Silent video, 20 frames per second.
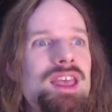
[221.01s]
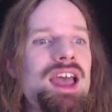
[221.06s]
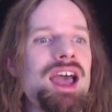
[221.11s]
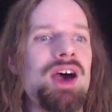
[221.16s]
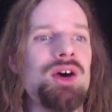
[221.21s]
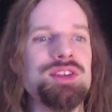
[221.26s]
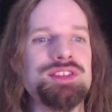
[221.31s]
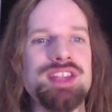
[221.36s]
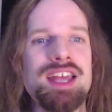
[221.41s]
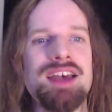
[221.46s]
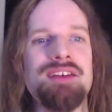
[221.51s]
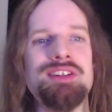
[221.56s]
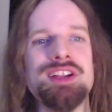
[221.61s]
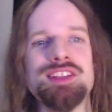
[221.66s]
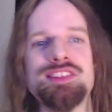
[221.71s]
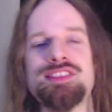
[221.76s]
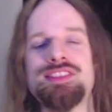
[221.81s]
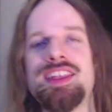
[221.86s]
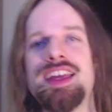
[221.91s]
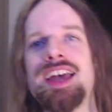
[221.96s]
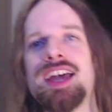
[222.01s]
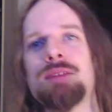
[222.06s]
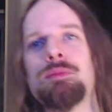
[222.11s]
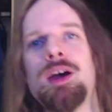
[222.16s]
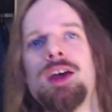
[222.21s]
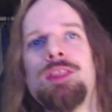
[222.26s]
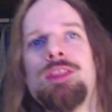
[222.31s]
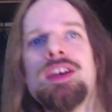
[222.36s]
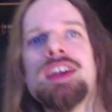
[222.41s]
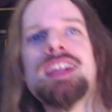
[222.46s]
I was having a snag, but
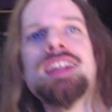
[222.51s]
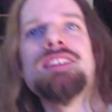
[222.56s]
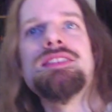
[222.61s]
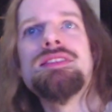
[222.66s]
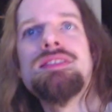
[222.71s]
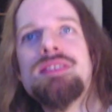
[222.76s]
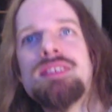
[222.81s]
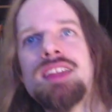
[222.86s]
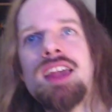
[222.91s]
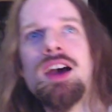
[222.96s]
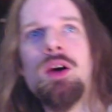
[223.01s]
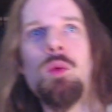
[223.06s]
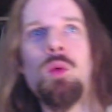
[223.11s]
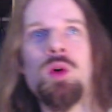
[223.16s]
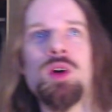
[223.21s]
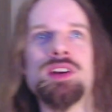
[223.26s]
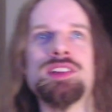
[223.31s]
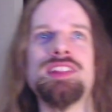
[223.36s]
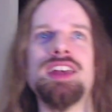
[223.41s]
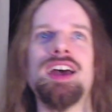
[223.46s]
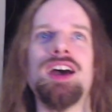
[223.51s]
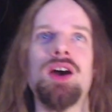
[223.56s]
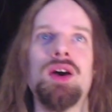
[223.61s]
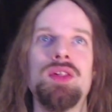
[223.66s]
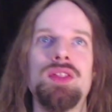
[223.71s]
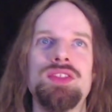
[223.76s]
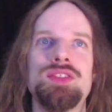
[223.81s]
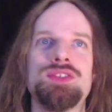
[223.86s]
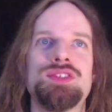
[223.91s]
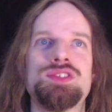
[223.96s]
I think it got worked
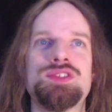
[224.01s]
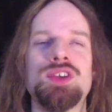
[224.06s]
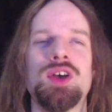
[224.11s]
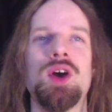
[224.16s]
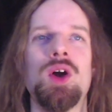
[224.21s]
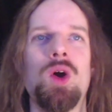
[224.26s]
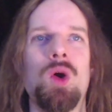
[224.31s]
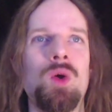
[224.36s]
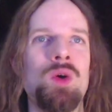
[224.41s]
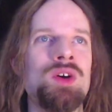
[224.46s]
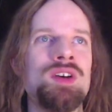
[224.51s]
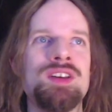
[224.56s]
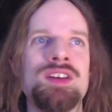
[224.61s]
out. So